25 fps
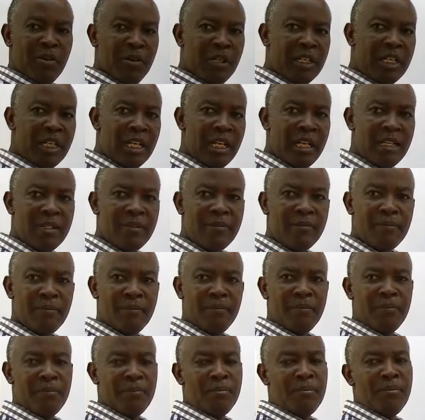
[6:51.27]
water
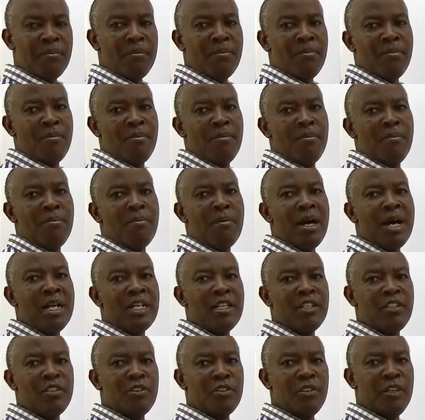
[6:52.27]
but
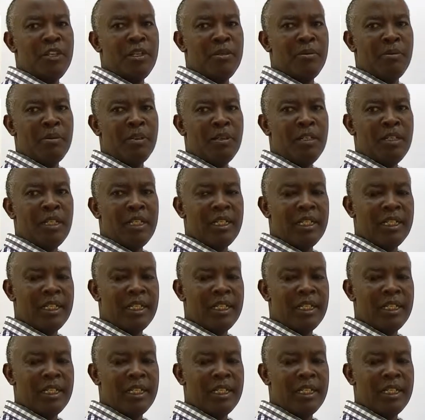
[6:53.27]
soluble